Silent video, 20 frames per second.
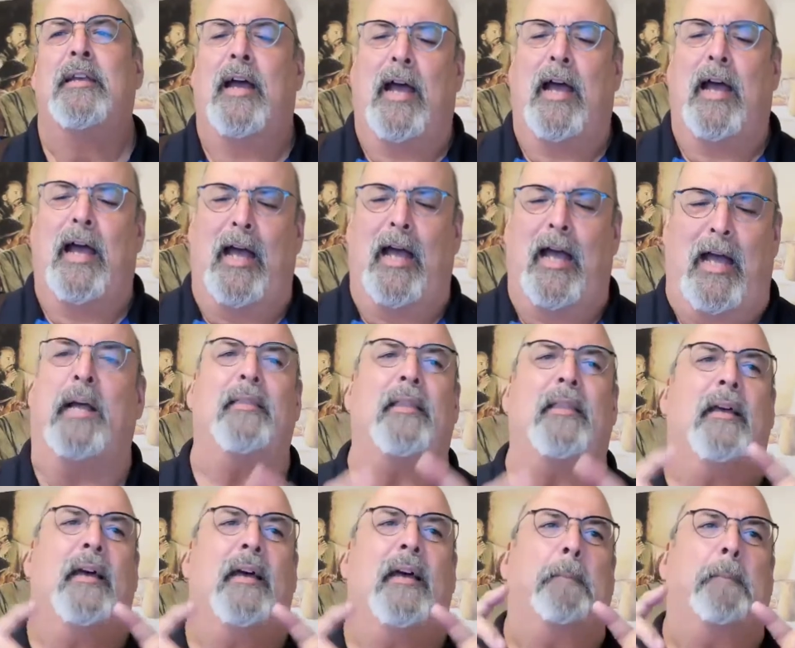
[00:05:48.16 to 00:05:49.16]

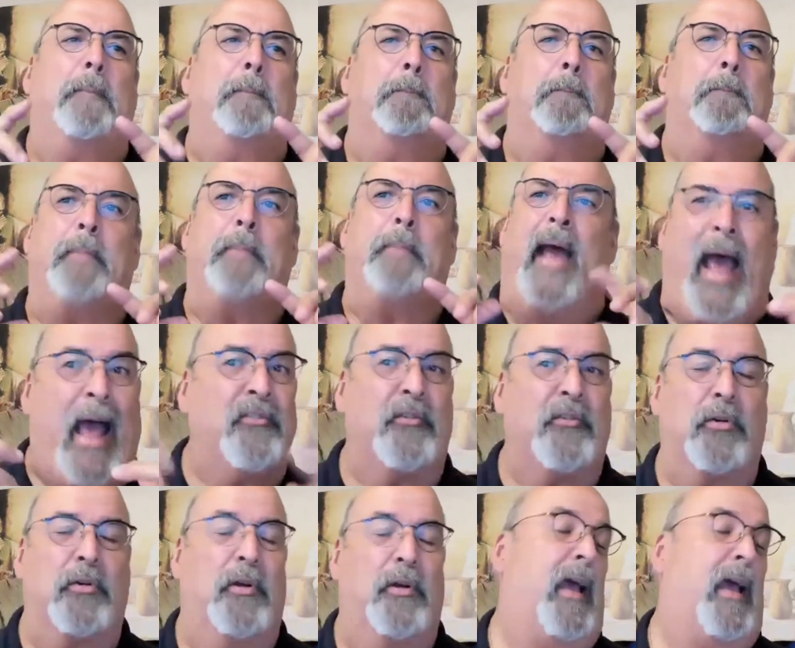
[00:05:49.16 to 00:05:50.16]
but
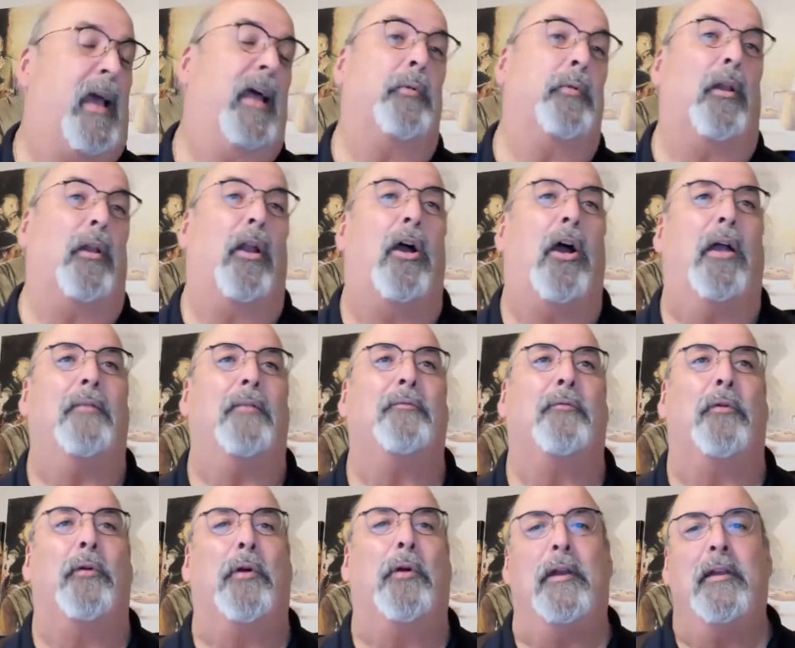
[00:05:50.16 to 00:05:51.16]
the pastor
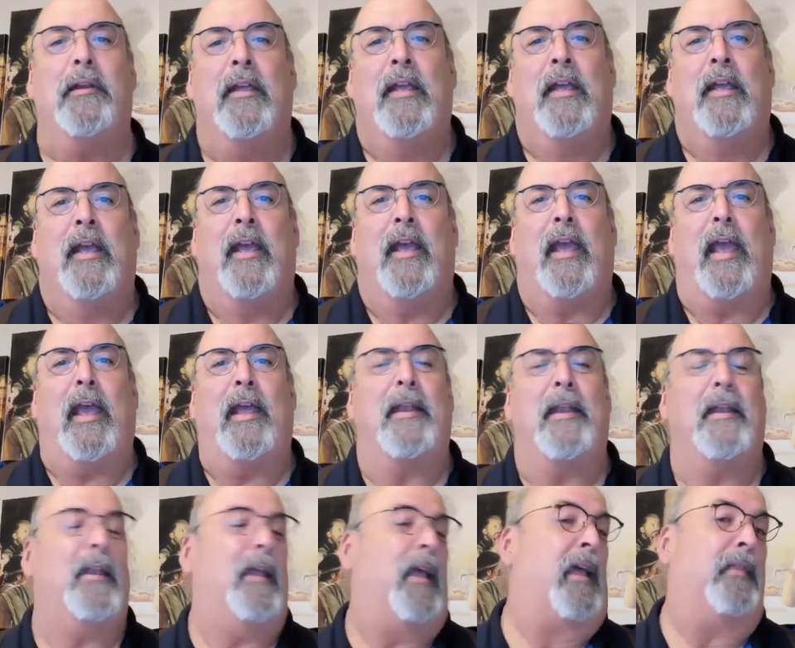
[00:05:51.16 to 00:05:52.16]
had a real heart for it,
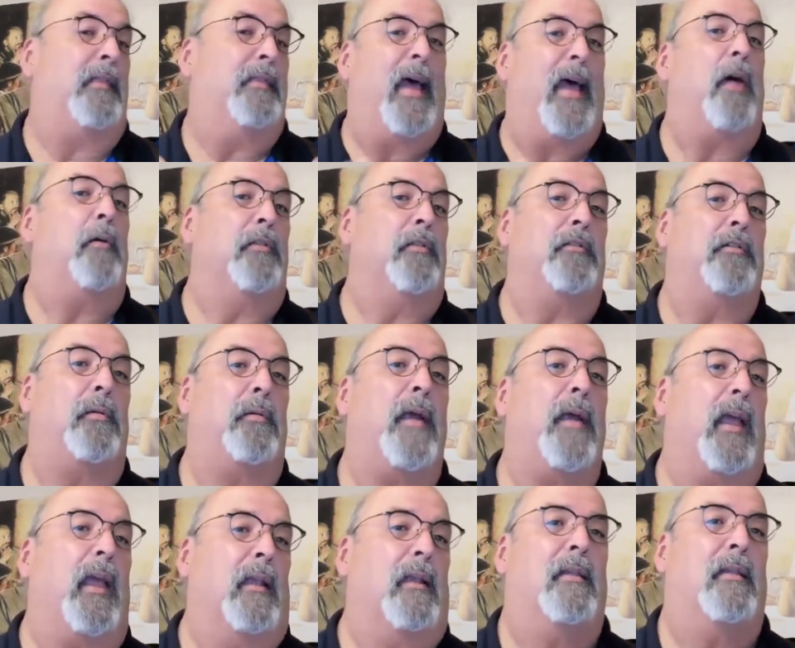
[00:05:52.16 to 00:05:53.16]
and that
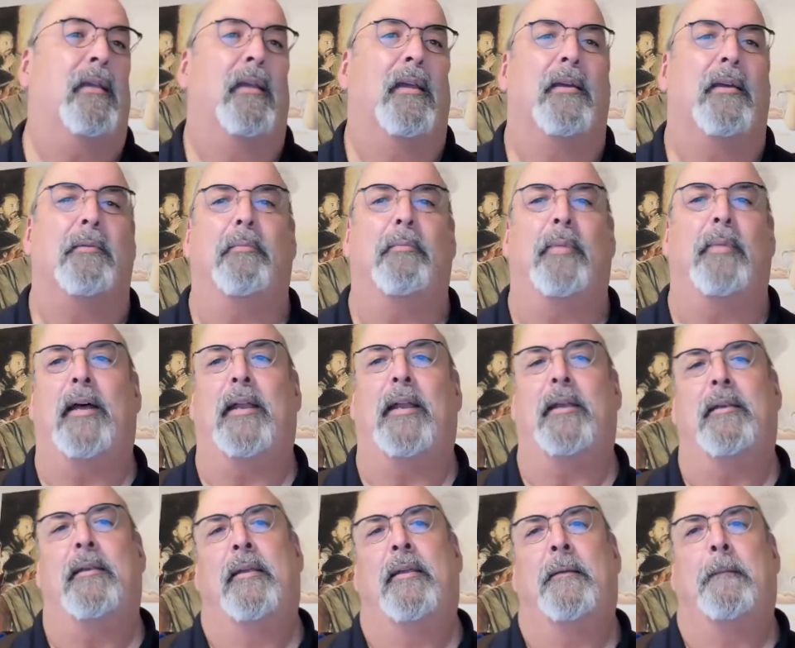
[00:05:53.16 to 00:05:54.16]
was great.
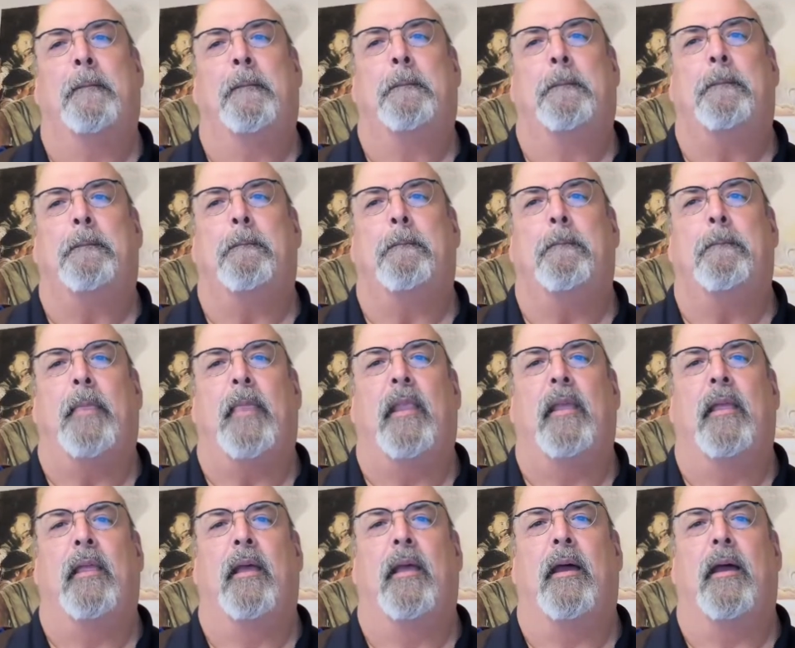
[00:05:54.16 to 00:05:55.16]
But
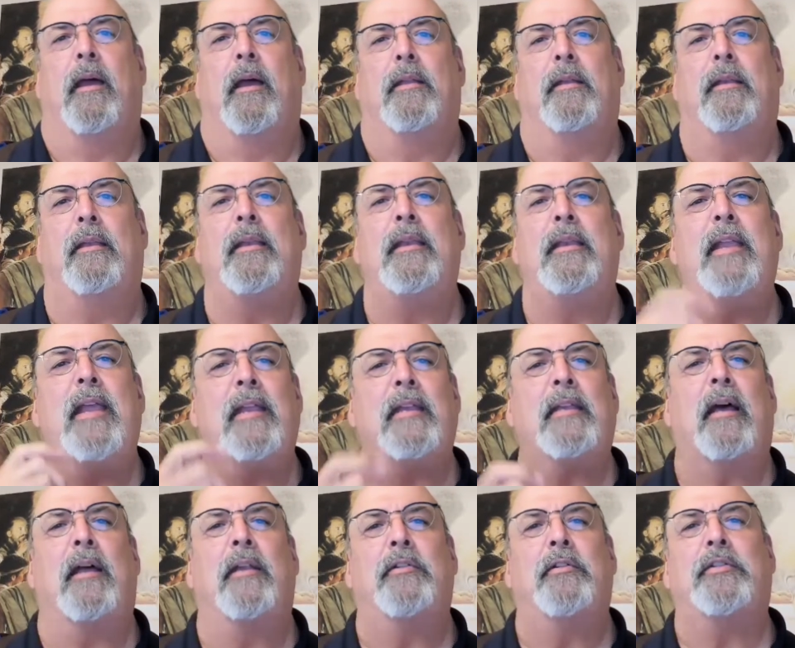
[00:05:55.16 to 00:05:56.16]
need
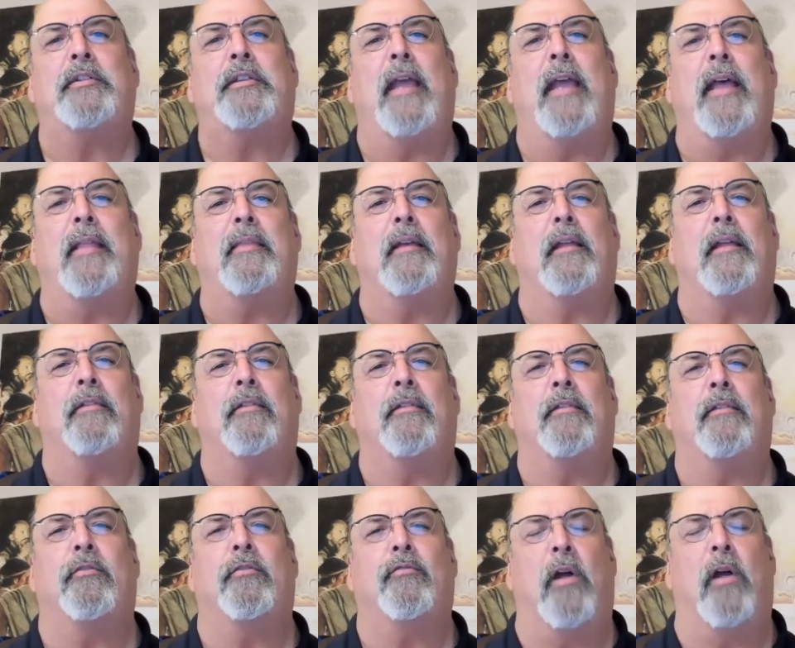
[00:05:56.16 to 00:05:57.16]
to understand the
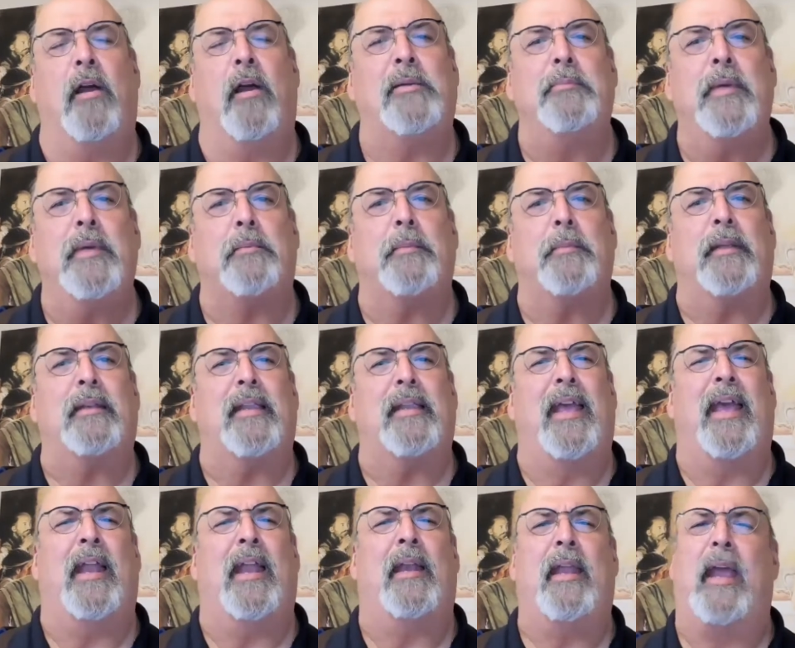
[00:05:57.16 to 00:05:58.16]
strong commitment
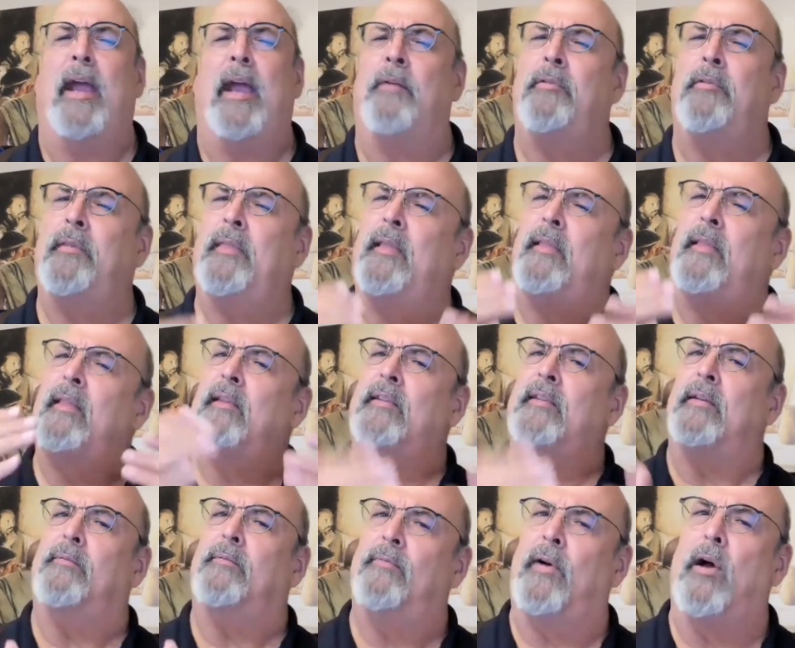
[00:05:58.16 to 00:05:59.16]
and everything that's
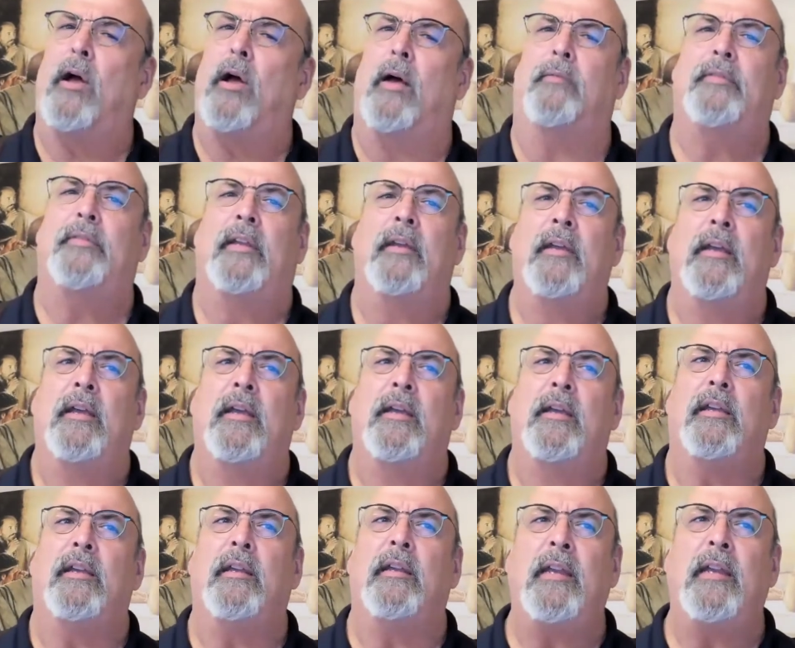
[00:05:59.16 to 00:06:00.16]
involved.
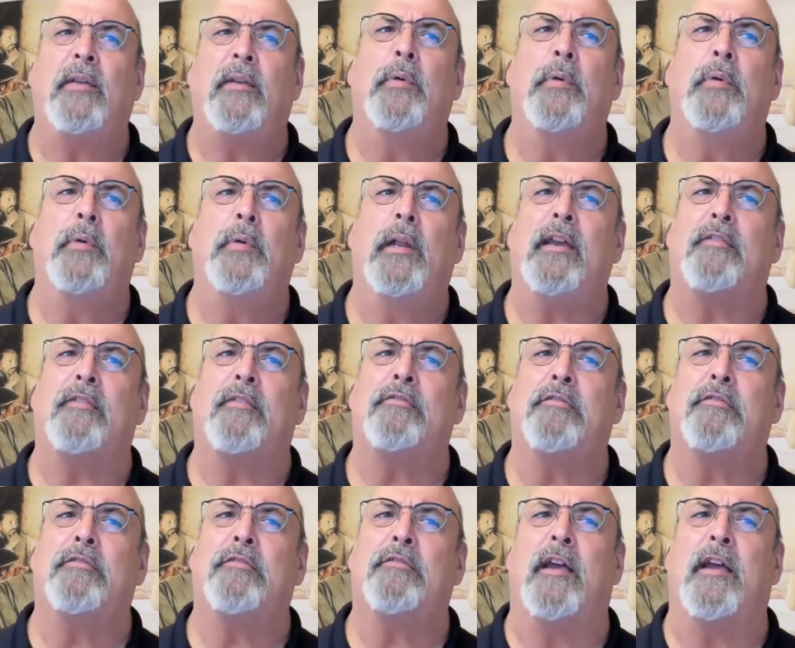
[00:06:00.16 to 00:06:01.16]
You need to really
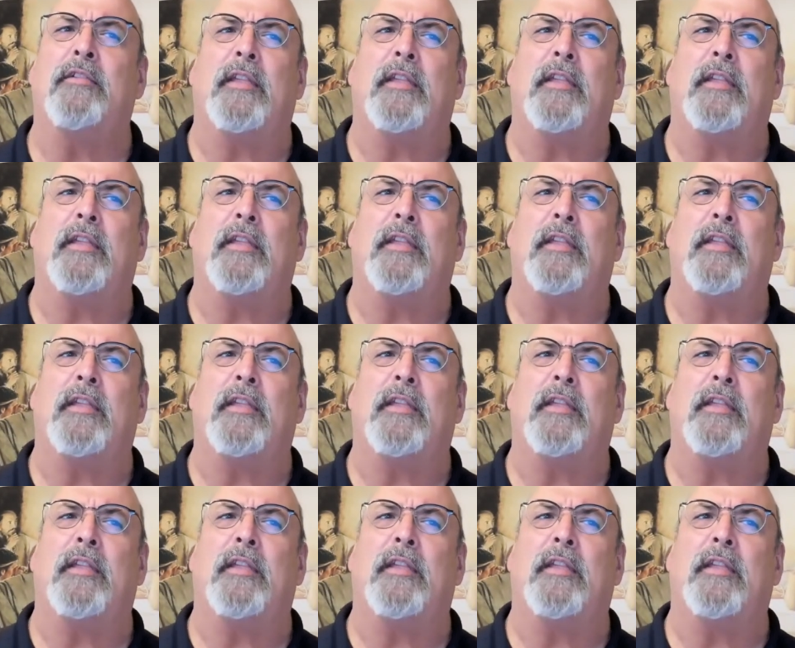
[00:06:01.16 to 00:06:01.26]
assess the